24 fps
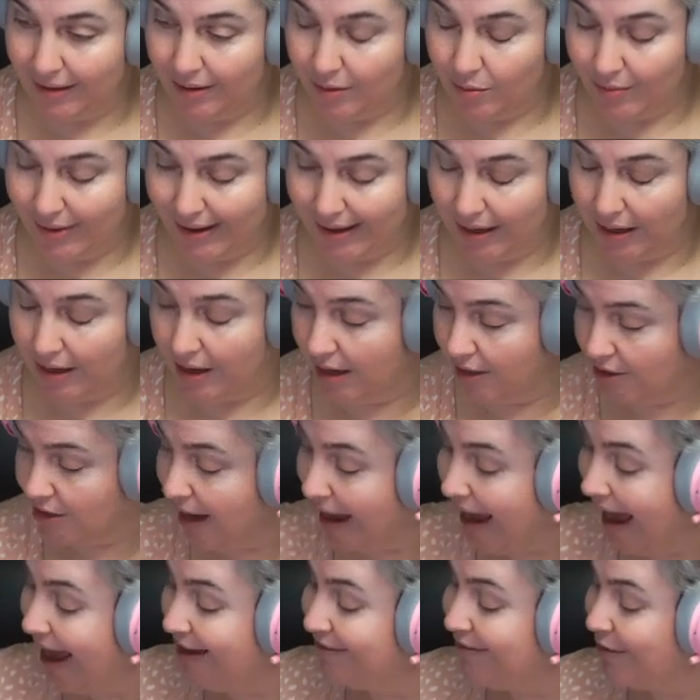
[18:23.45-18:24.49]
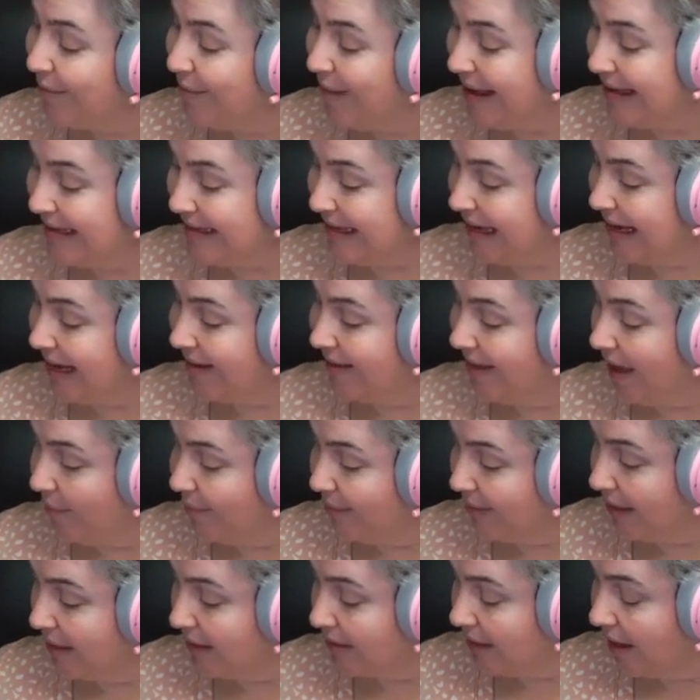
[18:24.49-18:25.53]
Oh my gosh, I feel bad saying that
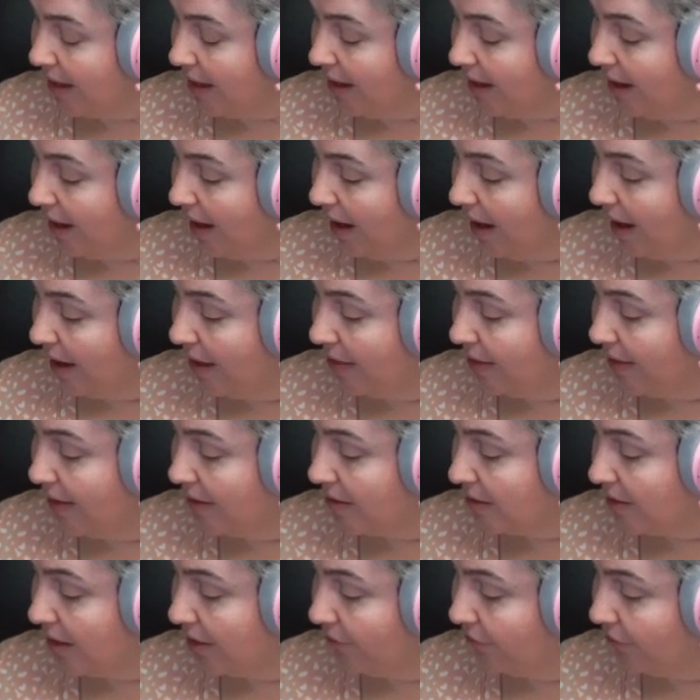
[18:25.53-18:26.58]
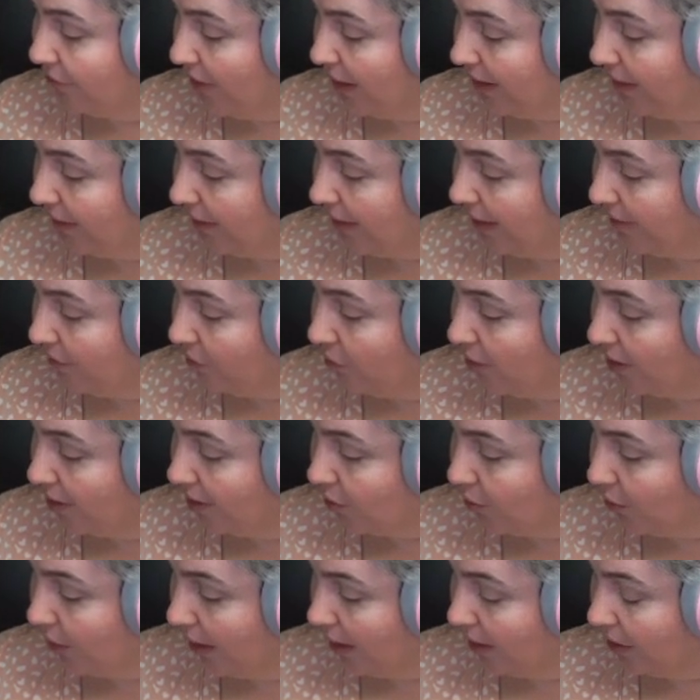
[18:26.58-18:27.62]
because there's a friend that I've worked
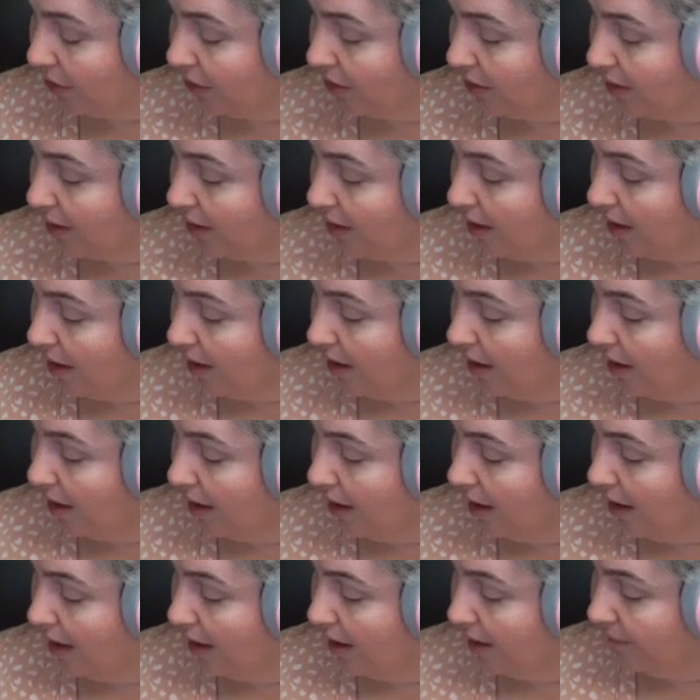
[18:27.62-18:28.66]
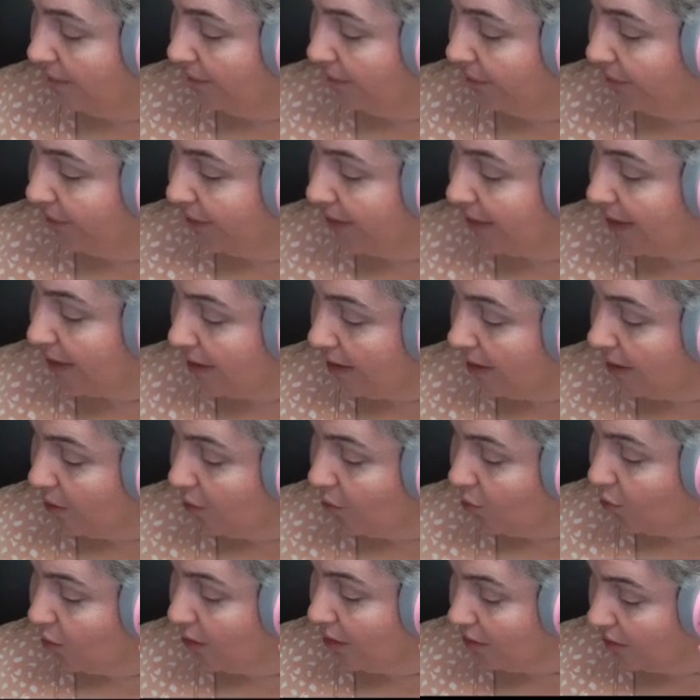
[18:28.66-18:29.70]
um,
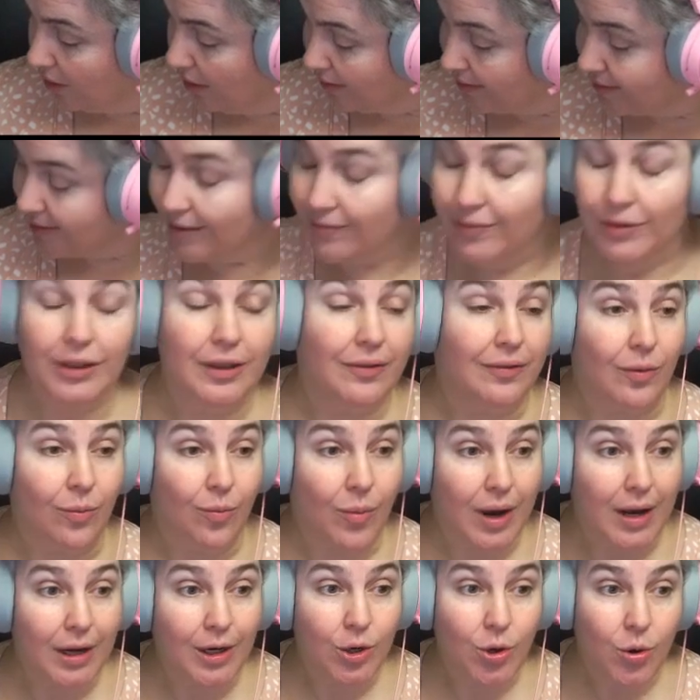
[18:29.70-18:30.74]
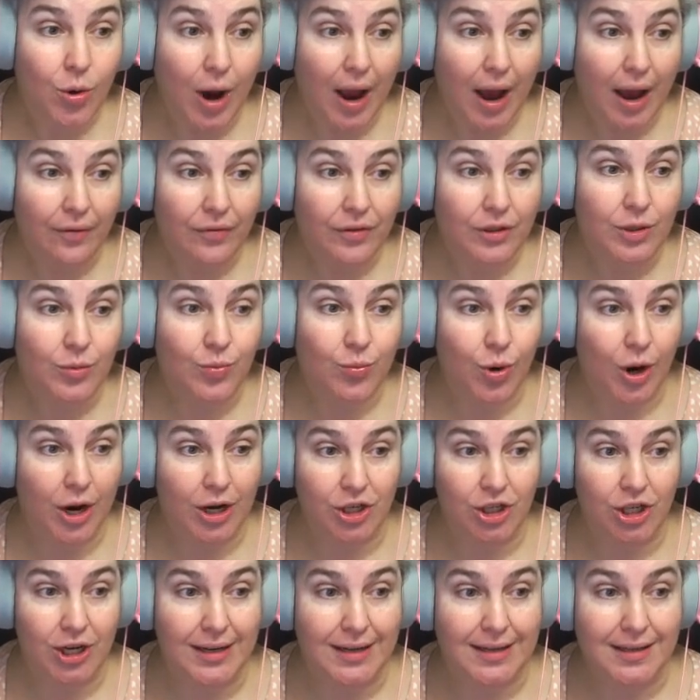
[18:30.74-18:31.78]
with several different Minecraft
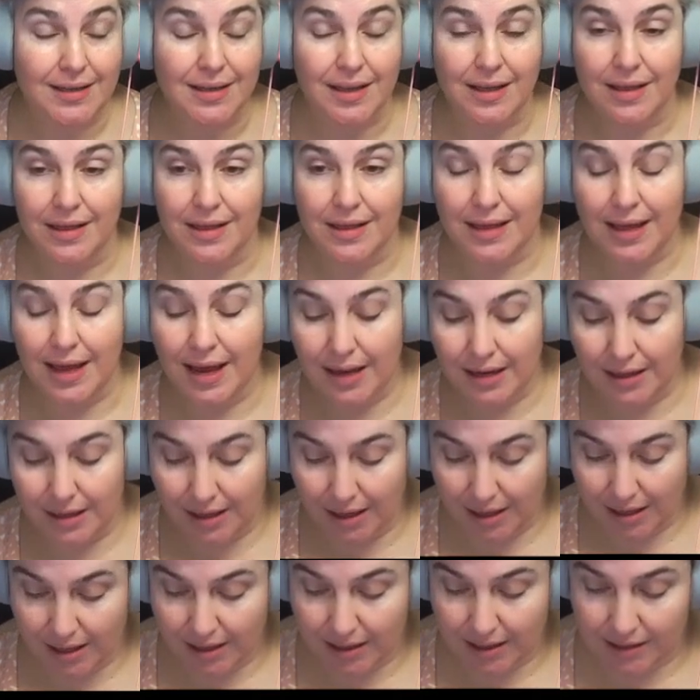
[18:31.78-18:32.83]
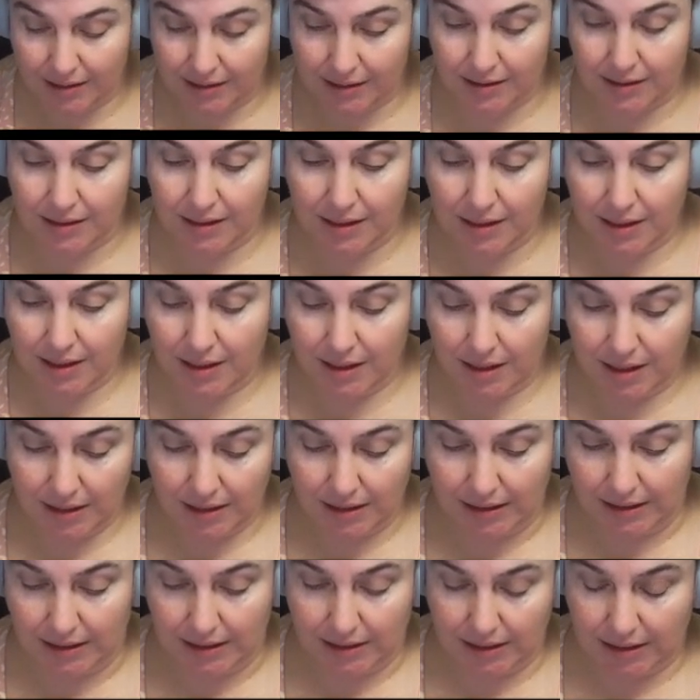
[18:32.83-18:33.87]
projects that his
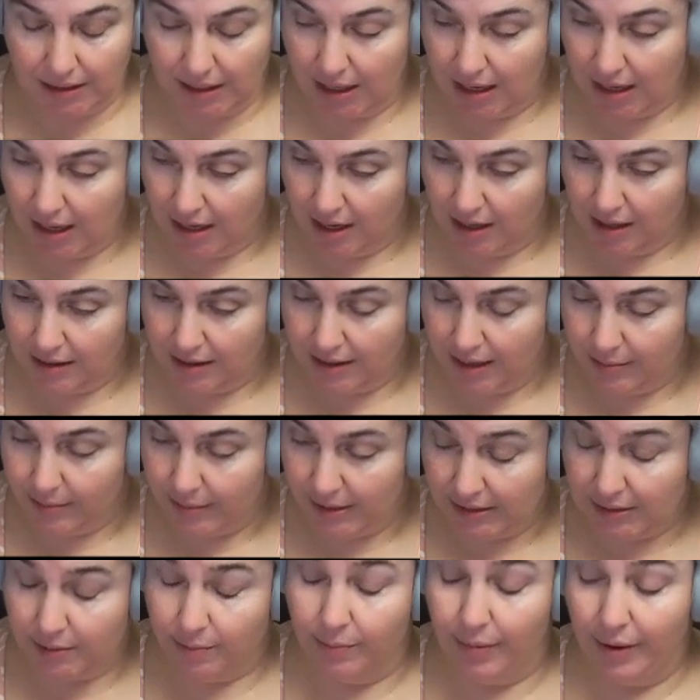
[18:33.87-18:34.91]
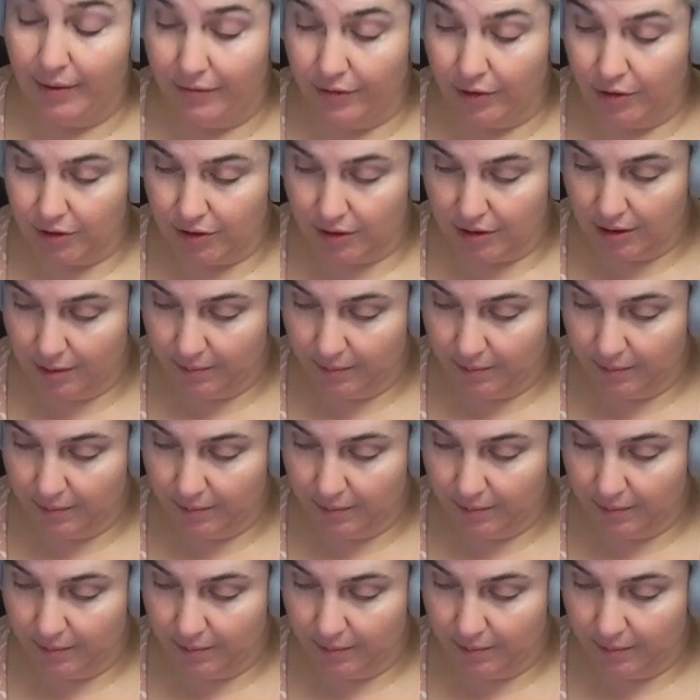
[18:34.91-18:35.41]
name is Buffers.